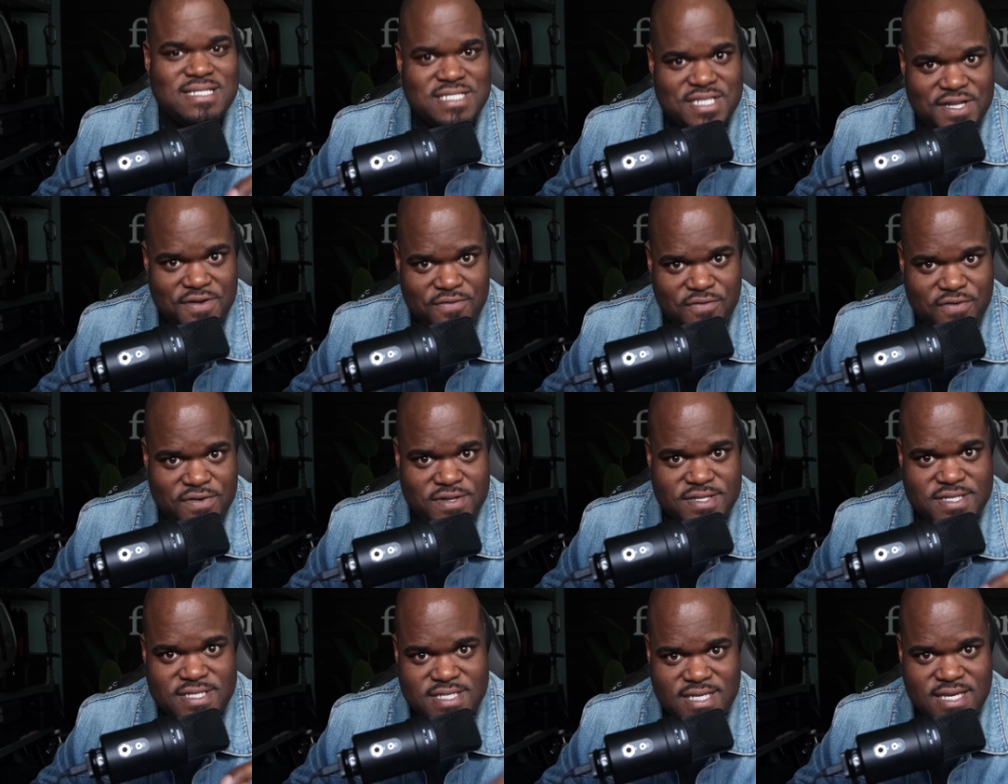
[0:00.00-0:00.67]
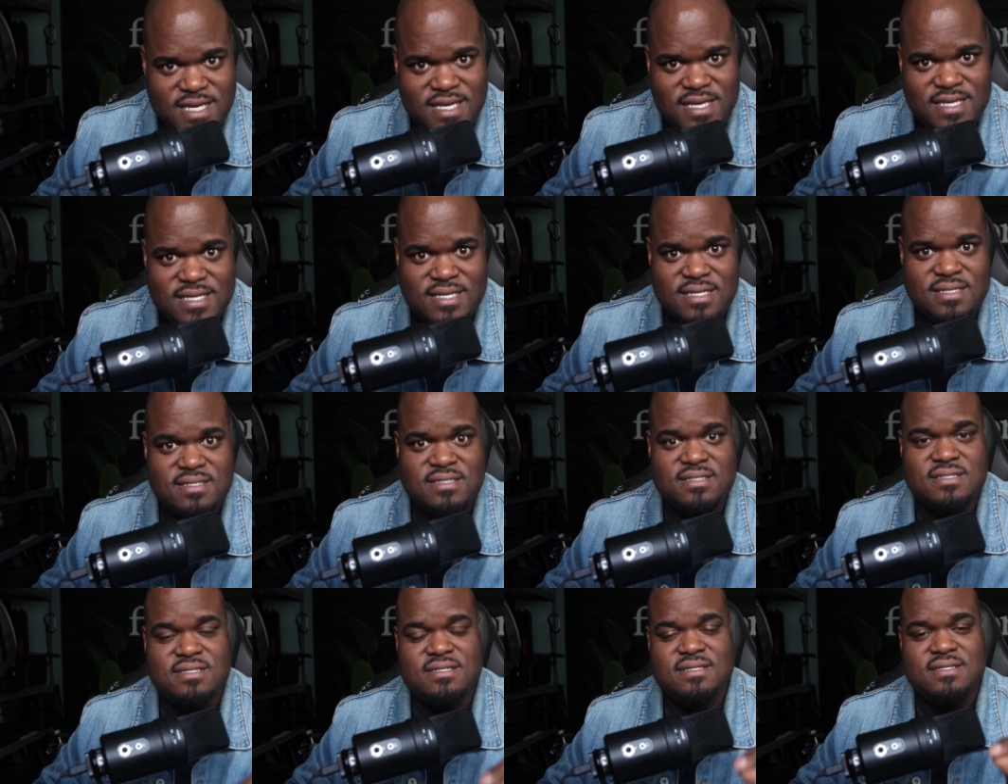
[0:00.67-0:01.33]
difference
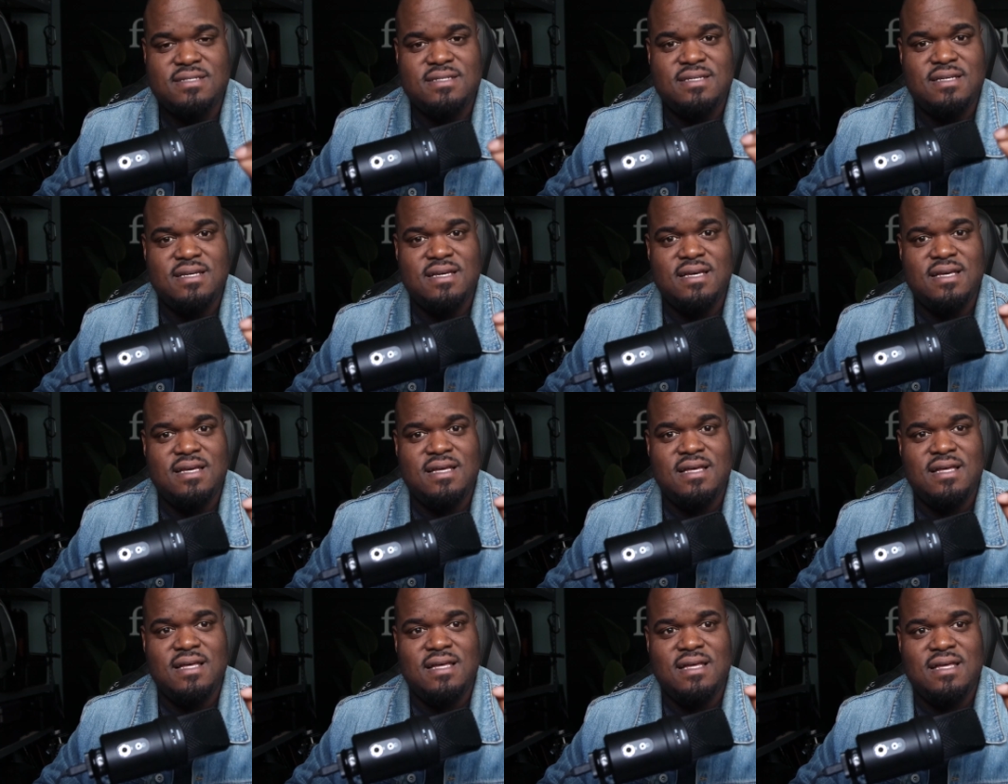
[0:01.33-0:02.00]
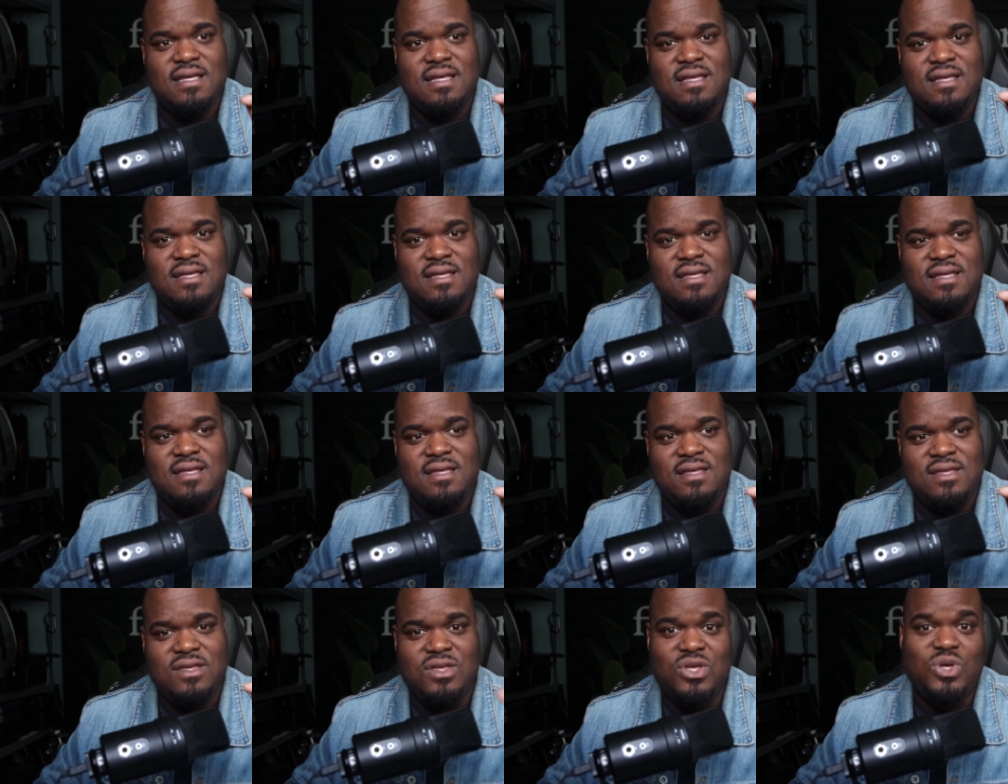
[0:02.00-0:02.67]
is
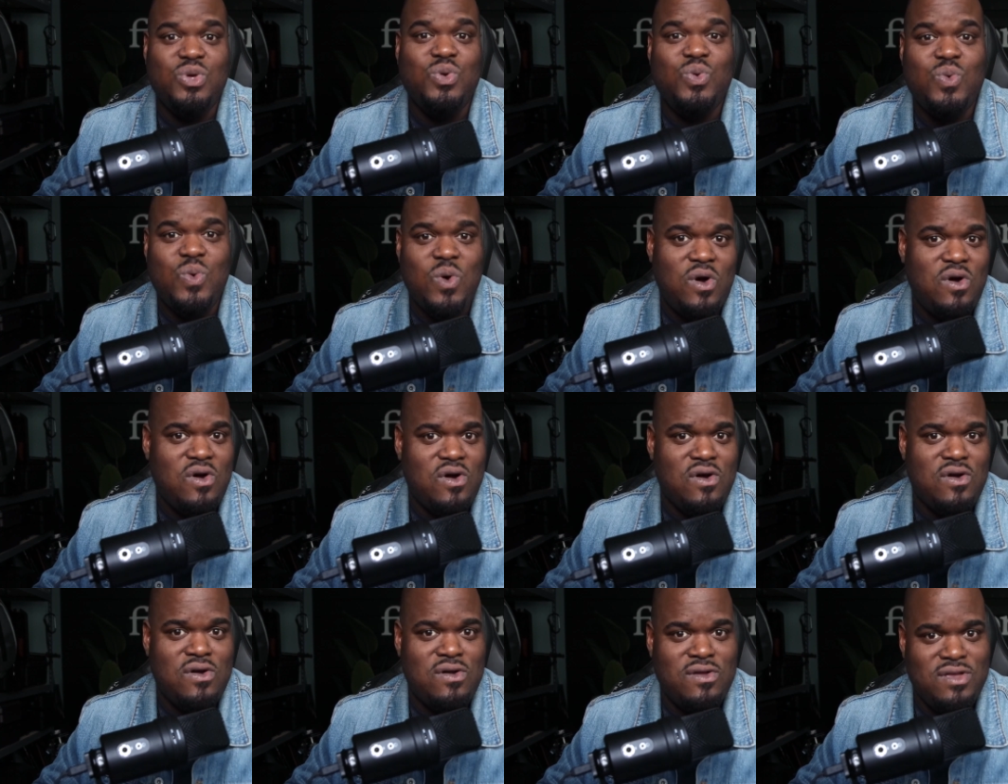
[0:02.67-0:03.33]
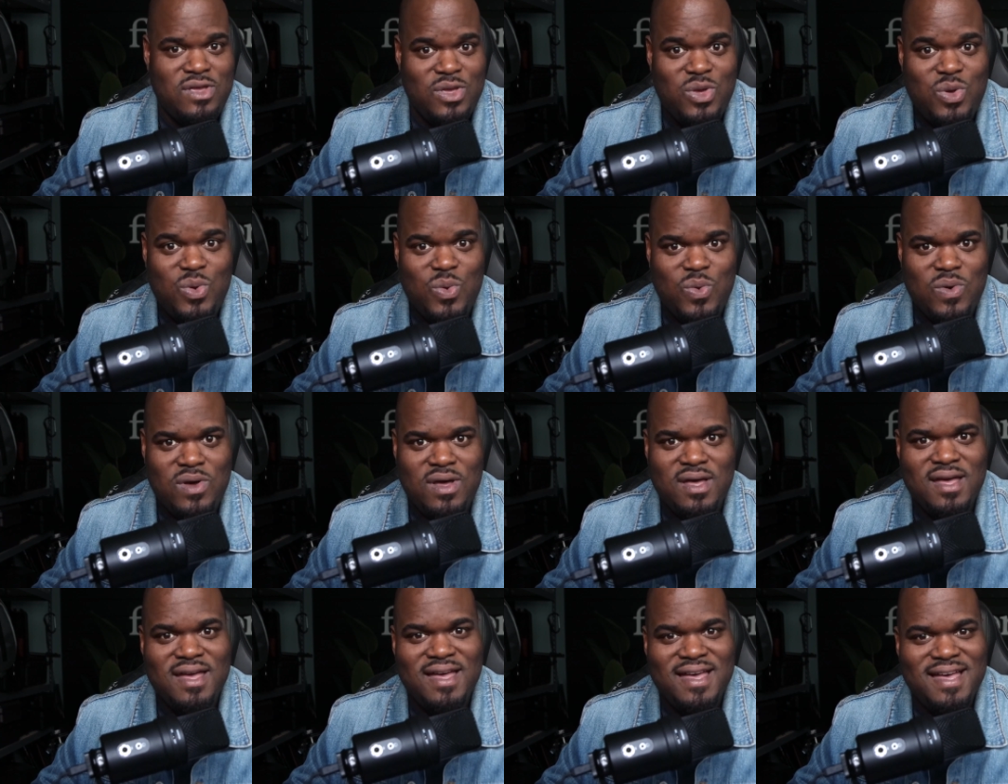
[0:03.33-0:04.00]
you are you
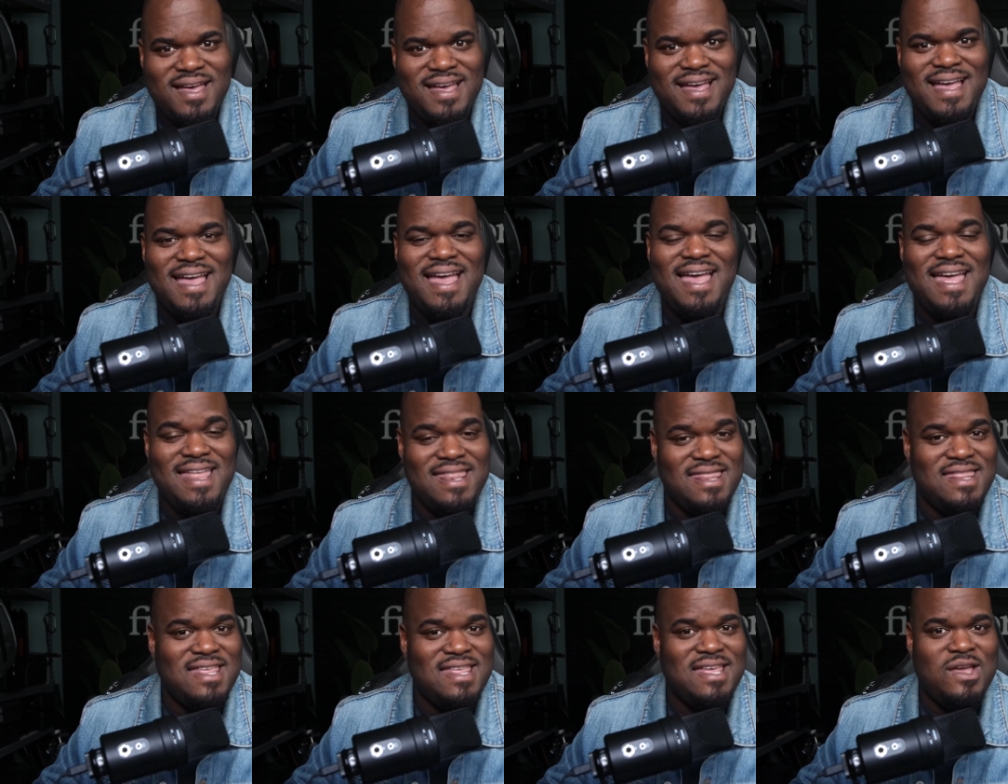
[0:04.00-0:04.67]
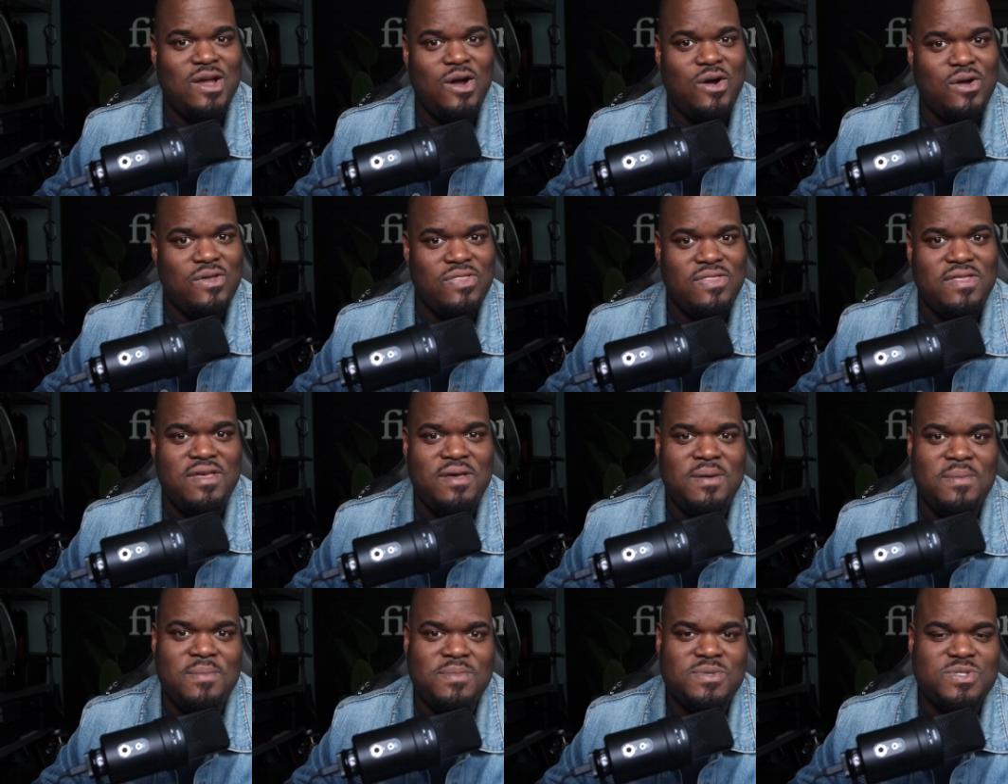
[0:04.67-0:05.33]
and they are
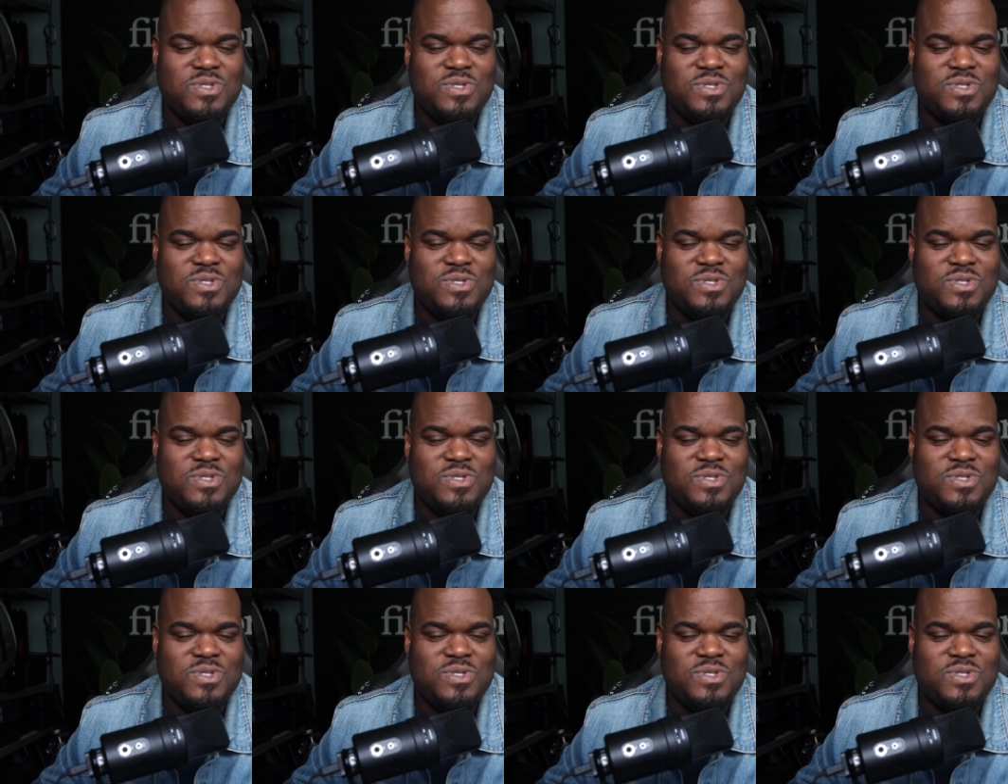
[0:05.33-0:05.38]
them.